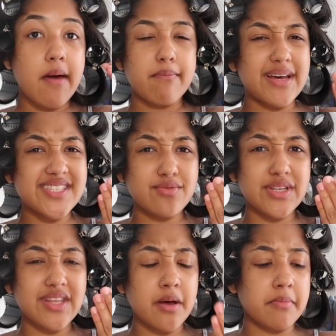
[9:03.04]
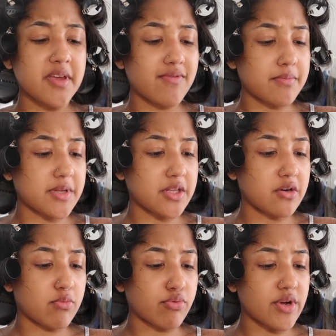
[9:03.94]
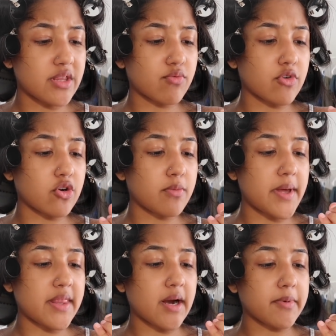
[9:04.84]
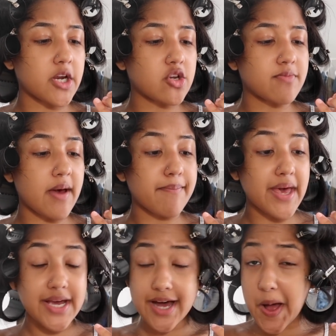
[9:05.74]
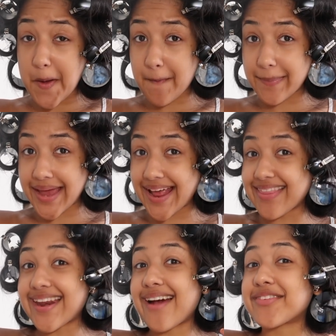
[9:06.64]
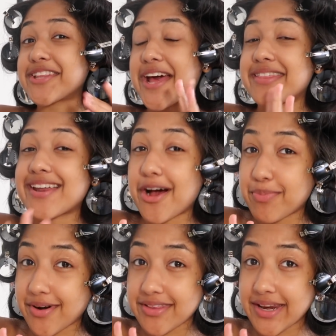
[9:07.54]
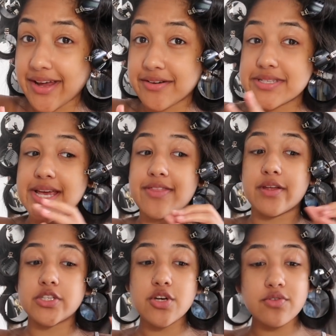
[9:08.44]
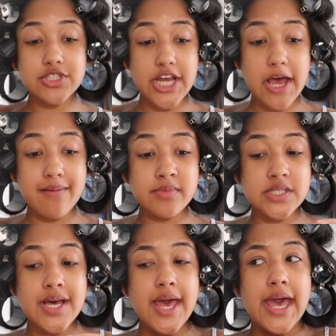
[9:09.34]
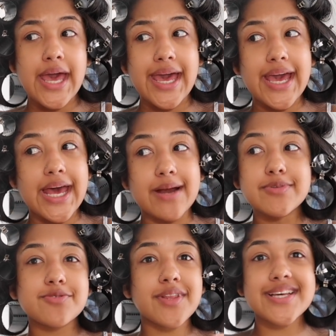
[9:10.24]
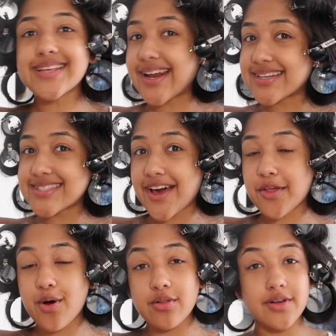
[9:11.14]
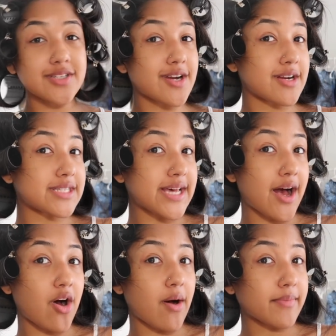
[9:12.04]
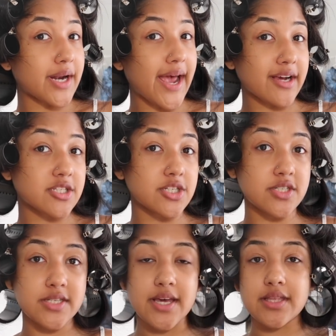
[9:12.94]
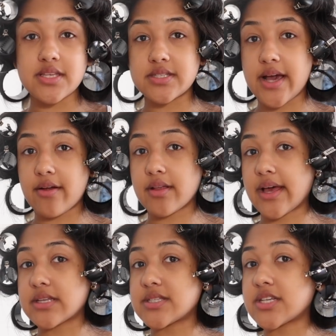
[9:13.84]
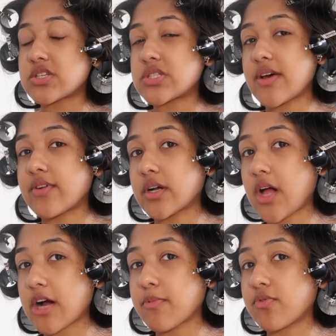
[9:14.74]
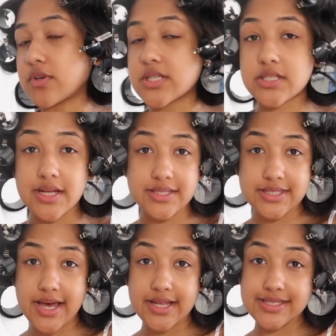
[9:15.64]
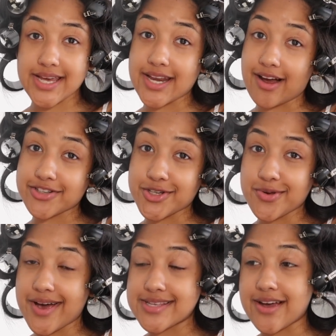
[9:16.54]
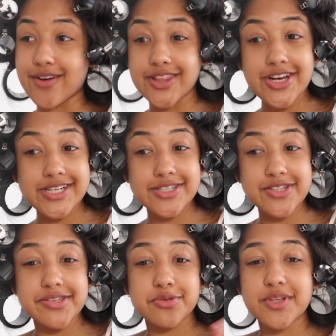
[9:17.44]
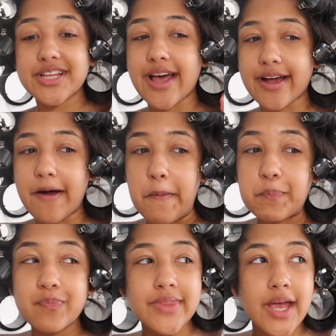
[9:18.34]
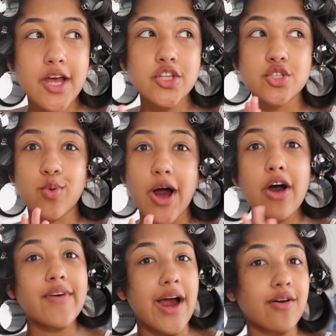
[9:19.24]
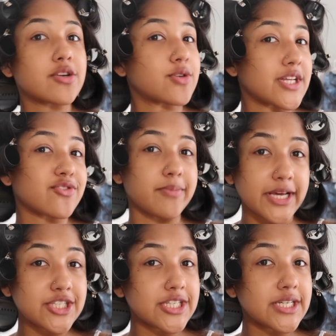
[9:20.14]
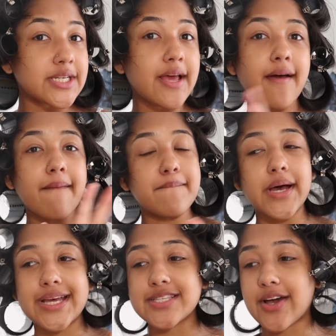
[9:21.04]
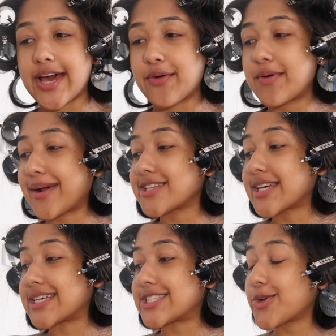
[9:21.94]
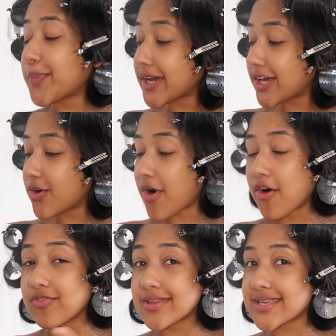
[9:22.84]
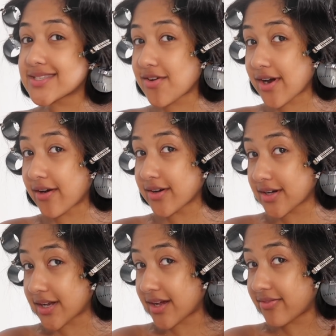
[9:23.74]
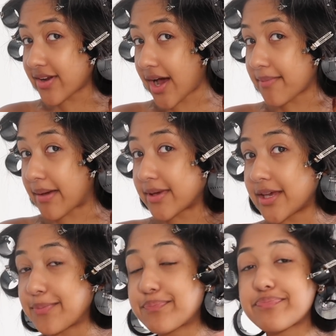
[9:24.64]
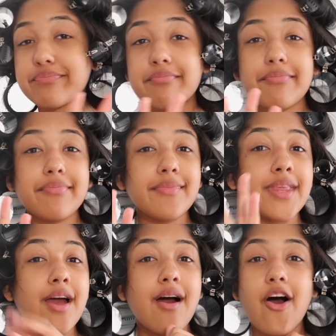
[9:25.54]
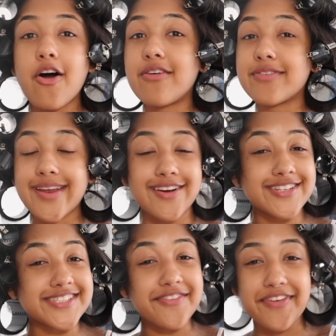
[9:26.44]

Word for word: messing with them, give them a little breathing room, and then I'm going to do my makeup. And then after that, then I'll put on the nails and the tooth gems and I'm just really excited to see how the whole look turns out. I'm gonna actually just take these down at like 6 or 7 o'clock before the sun sets and I'll show you guys how it looks. So this is really like a 12 hour transformation but it's okay we're about to get super cute hopefully these turn out good if not baby whole video just to